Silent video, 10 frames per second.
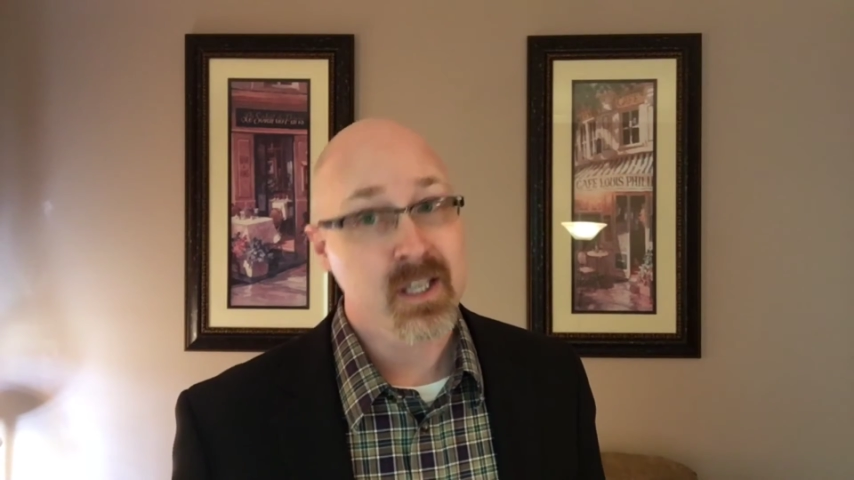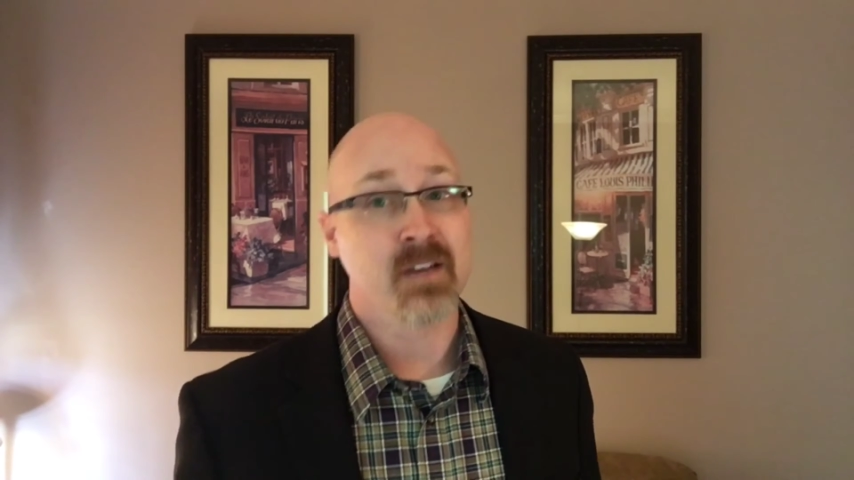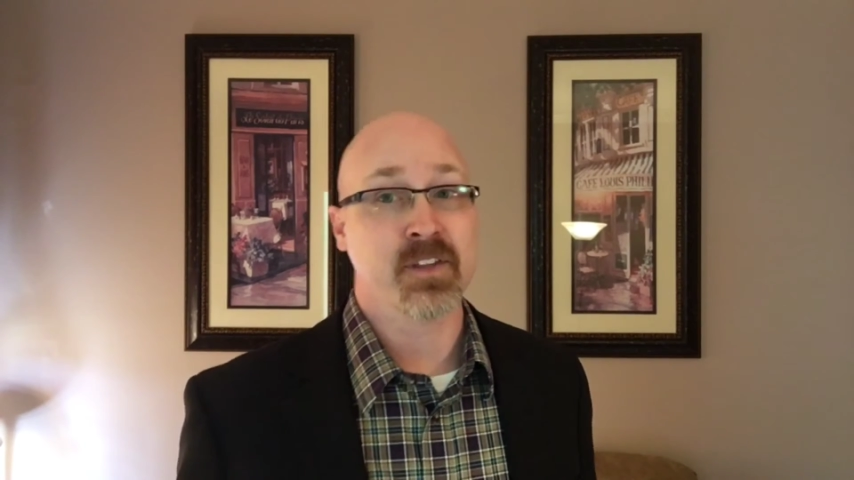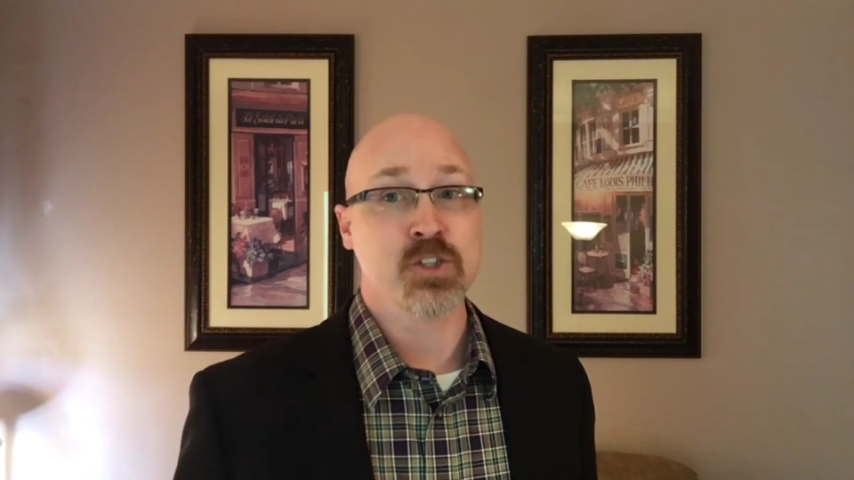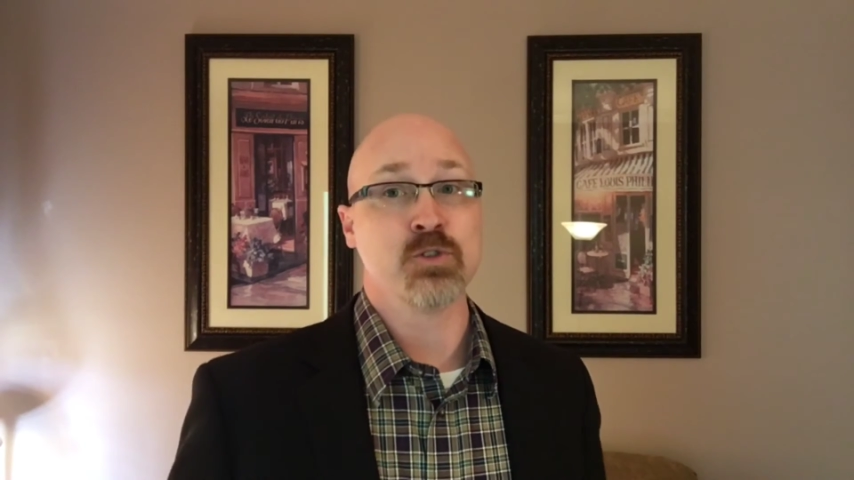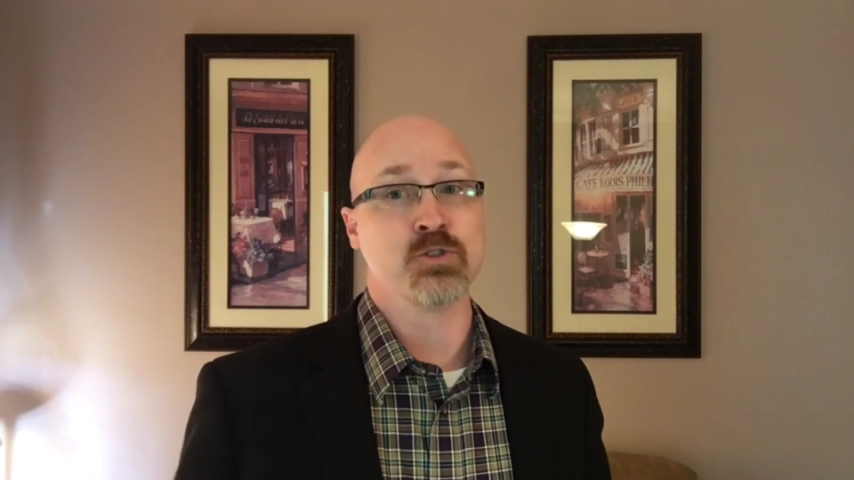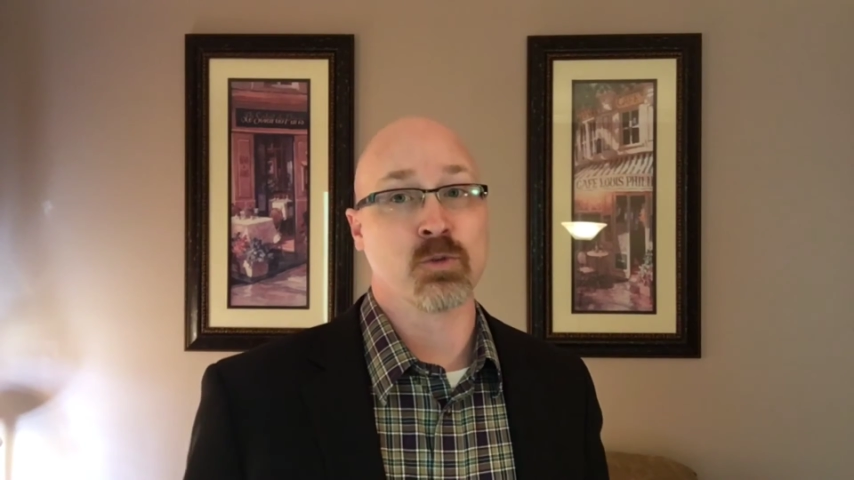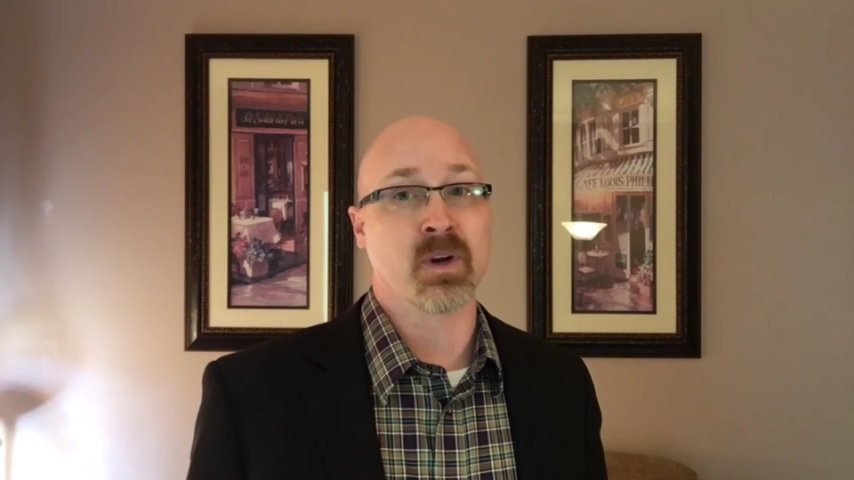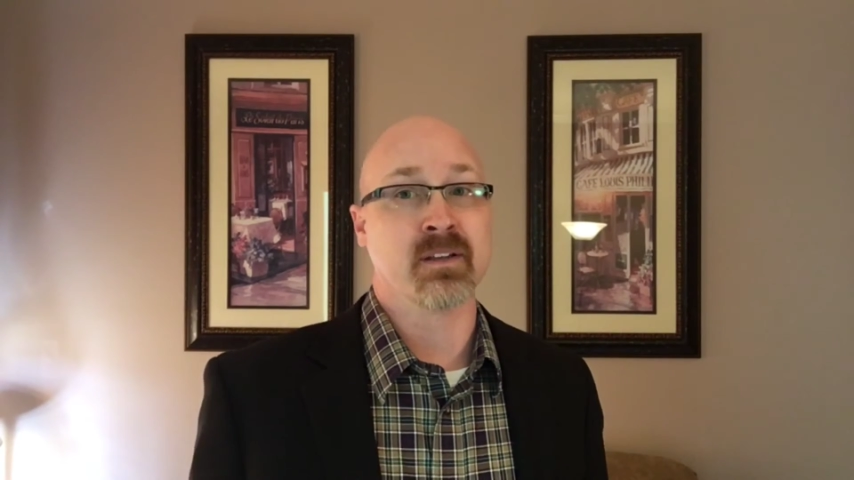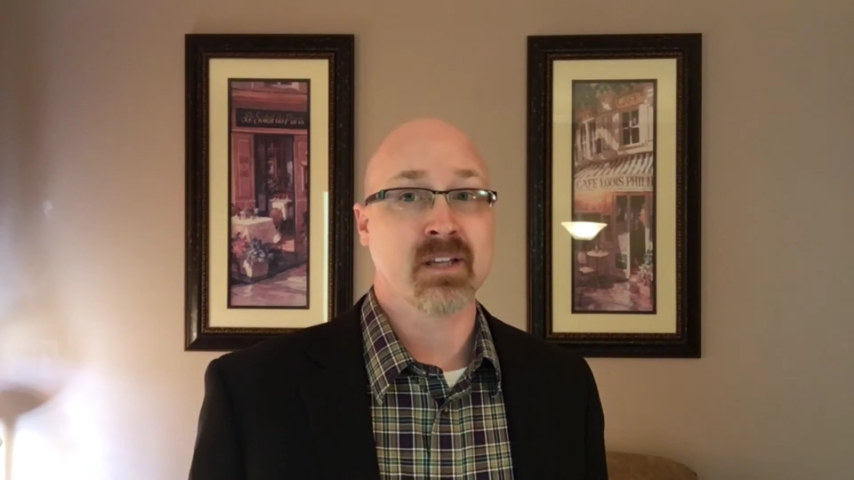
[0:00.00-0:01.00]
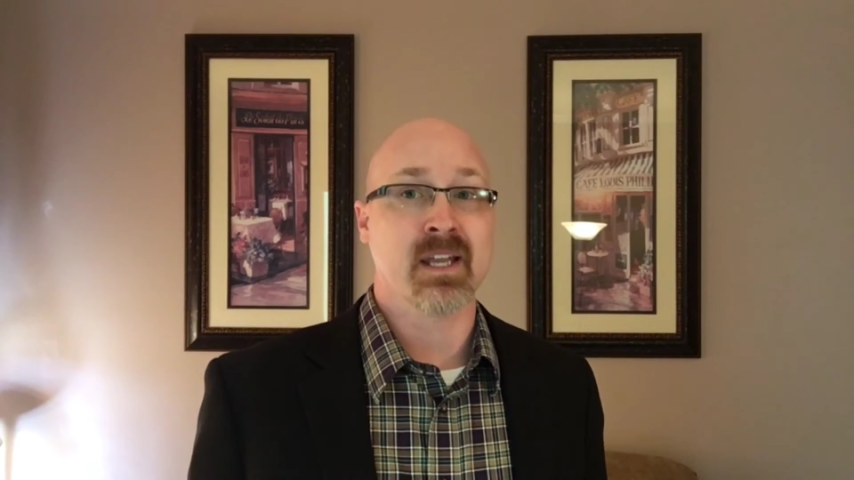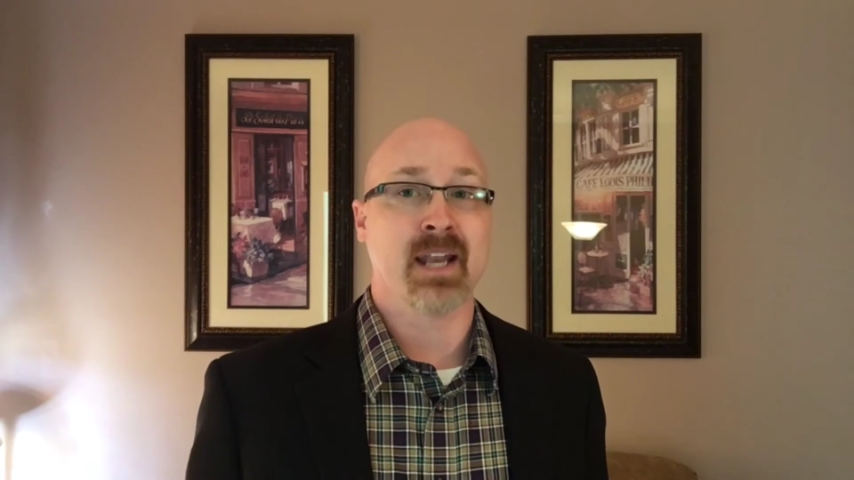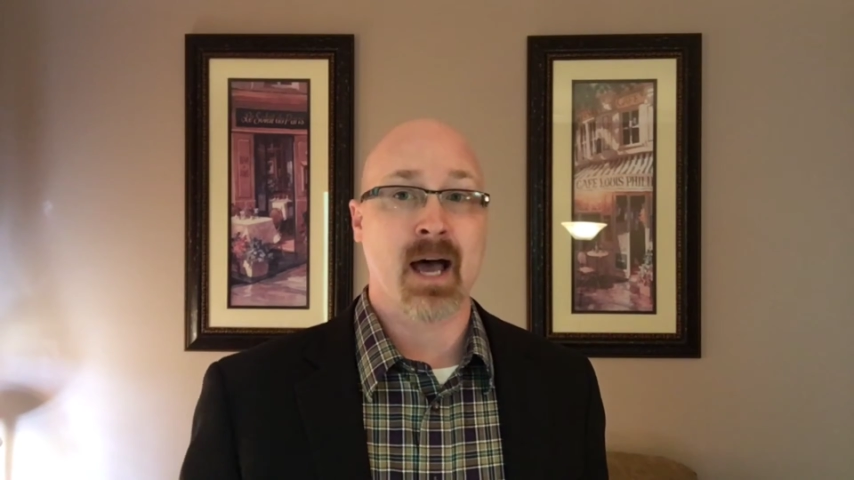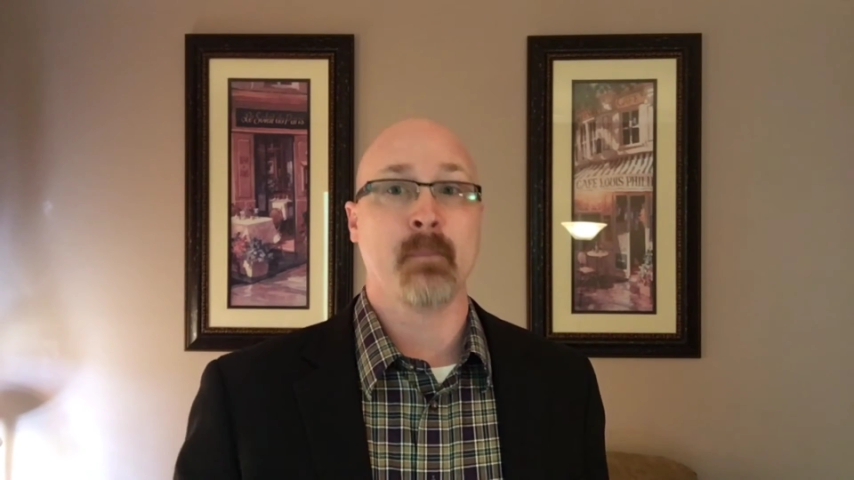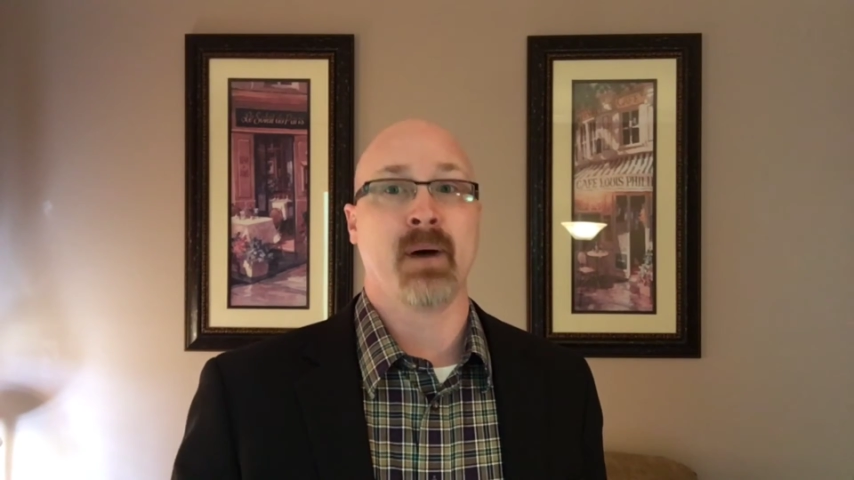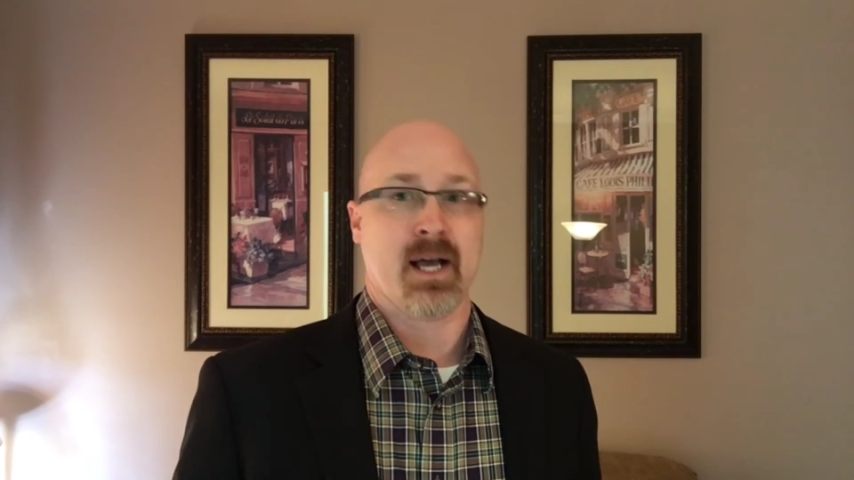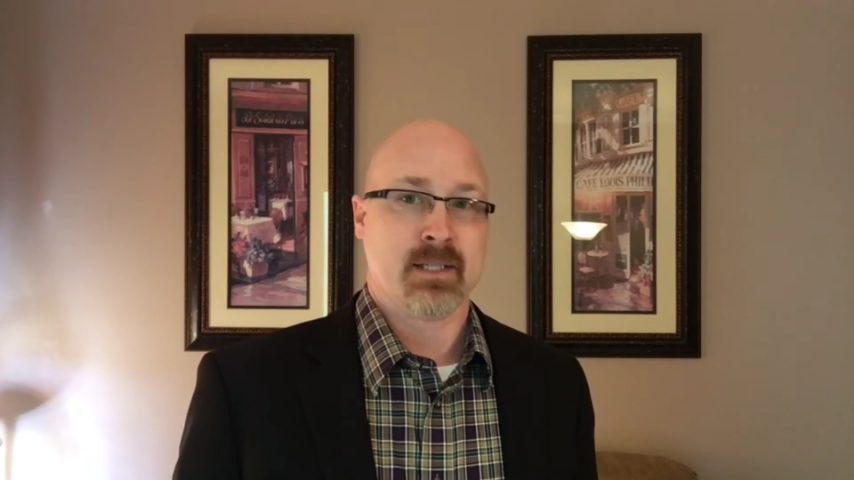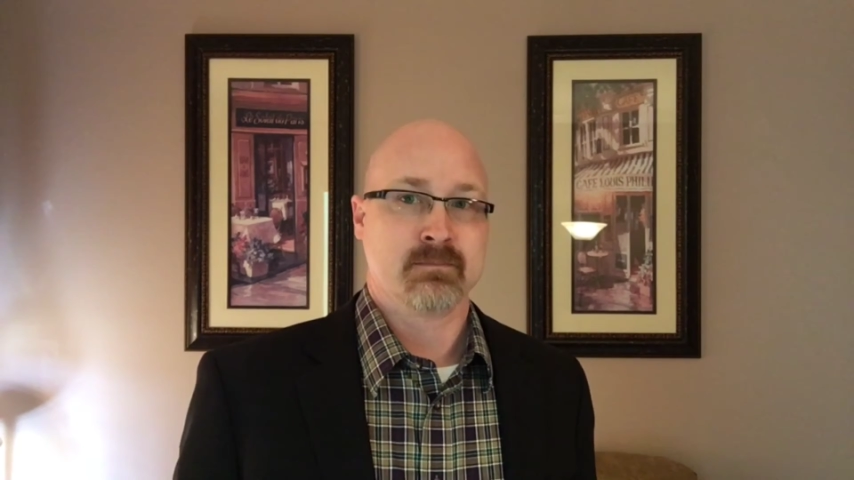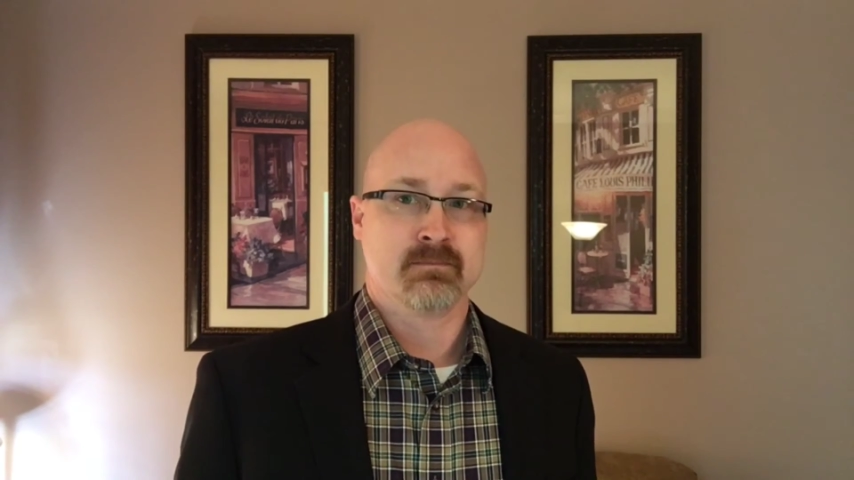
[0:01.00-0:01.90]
if they choose to rent and not buy.